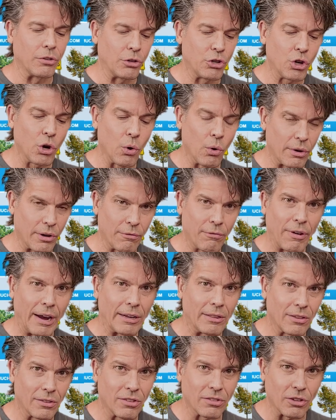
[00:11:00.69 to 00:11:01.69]
a choke. In
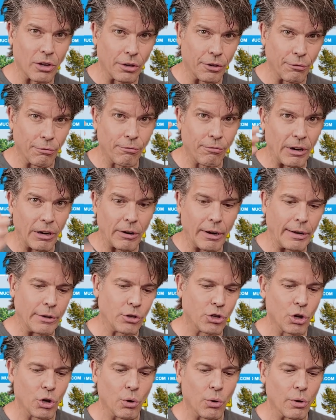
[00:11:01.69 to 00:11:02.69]
fact, this is called a ferrite
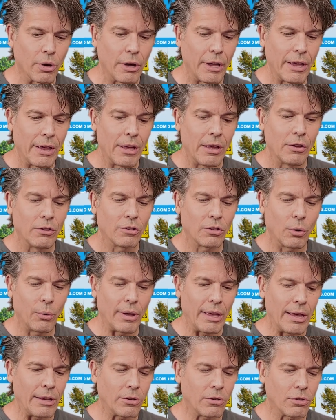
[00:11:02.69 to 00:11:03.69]
choke. So
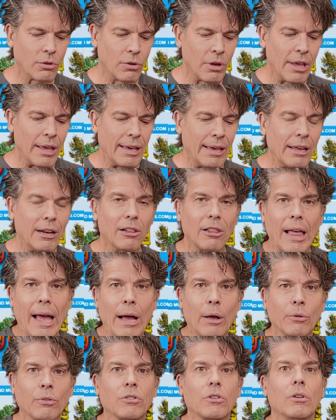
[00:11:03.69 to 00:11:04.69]
it
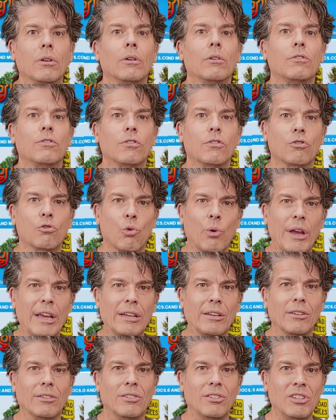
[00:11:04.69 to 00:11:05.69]
allows
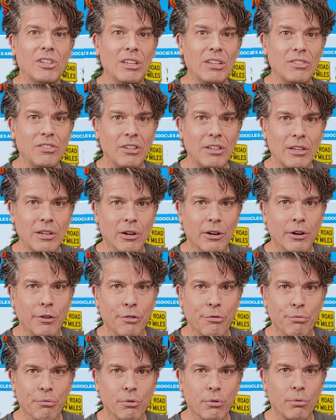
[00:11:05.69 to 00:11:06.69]
straight DC current
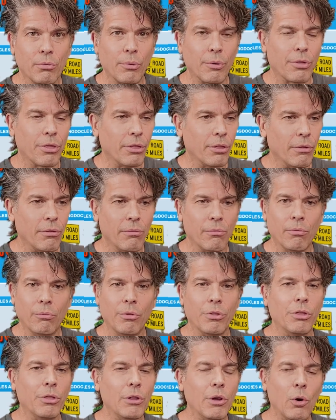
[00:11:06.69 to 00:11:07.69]
through
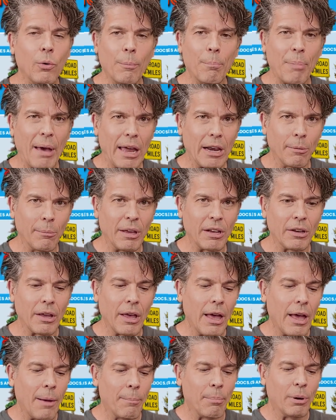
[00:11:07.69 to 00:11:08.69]
with no impediment,
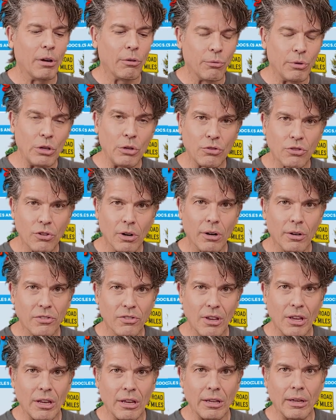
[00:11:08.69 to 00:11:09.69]
but when you start
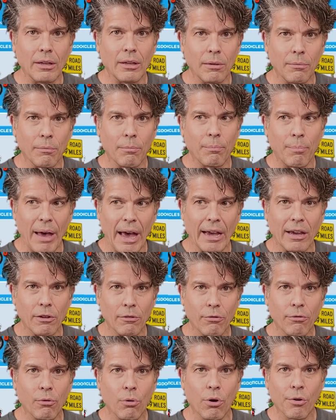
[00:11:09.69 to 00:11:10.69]
sending back
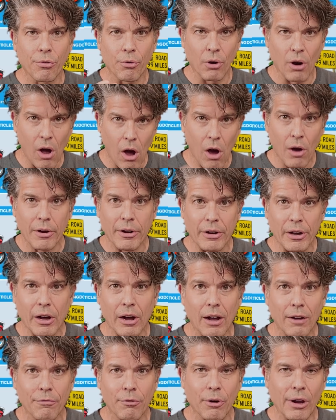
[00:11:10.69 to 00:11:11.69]
and forth or on and
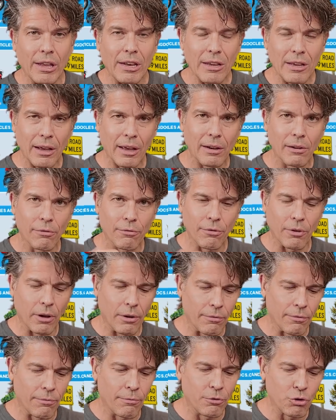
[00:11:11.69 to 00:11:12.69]
off or any kind
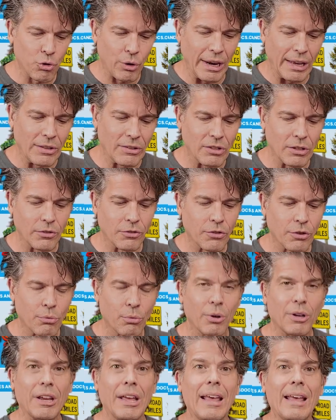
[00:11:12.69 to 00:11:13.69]
of transients
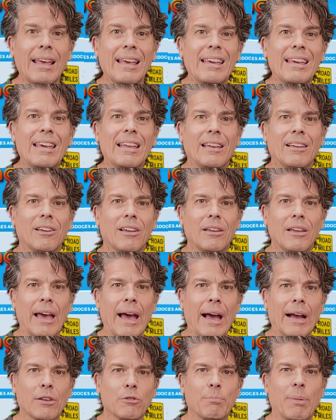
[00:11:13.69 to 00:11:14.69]
through it, it
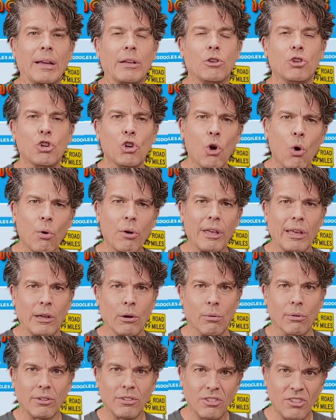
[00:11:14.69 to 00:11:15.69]
acts by choking
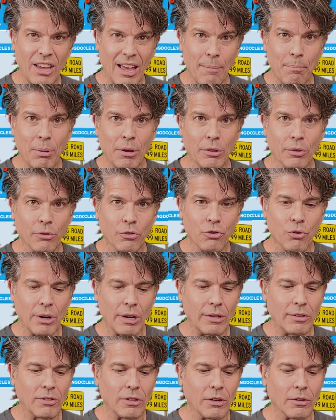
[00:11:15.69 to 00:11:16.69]
or damping those
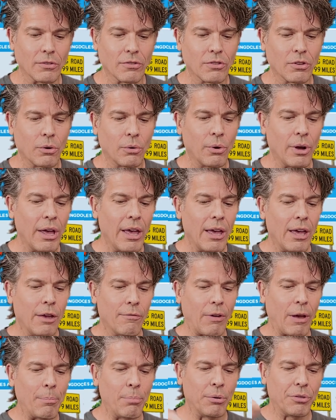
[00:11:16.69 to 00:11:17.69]
transients. So
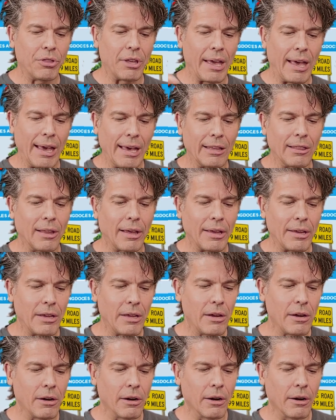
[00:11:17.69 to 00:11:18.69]
if I put the headlight
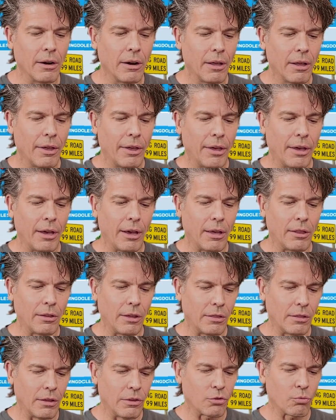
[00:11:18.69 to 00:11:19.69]
here and
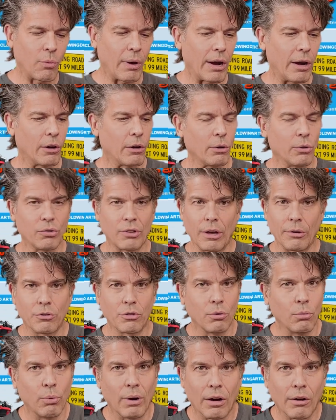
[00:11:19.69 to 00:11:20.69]
then this wire goes out
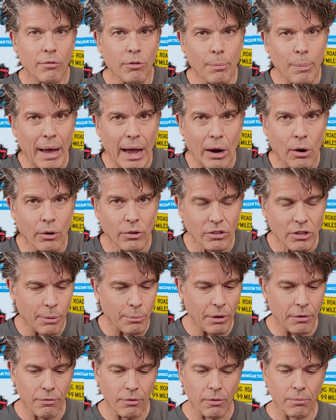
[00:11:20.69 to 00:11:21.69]
to wherever the power is
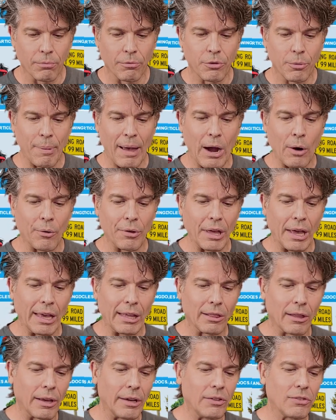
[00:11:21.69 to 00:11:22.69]
coming from to power the
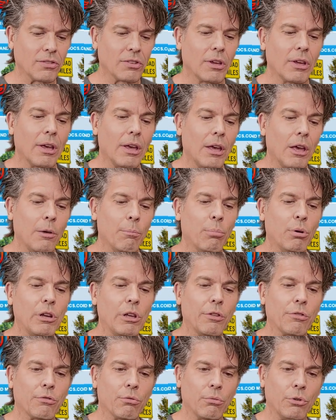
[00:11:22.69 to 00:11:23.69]
headlights, putting
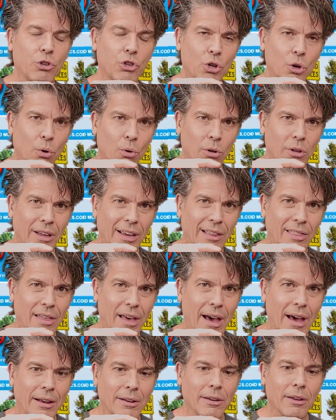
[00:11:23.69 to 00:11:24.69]
it through a choke like
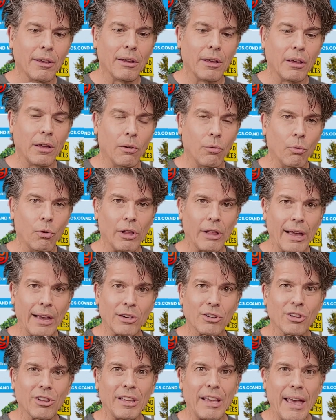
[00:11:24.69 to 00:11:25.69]
that will
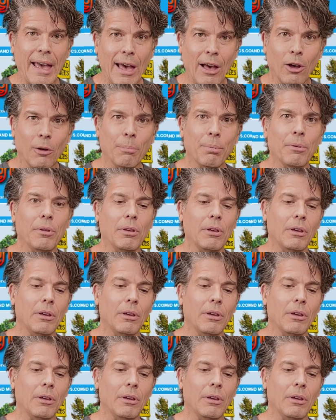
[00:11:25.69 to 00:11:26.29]
actually help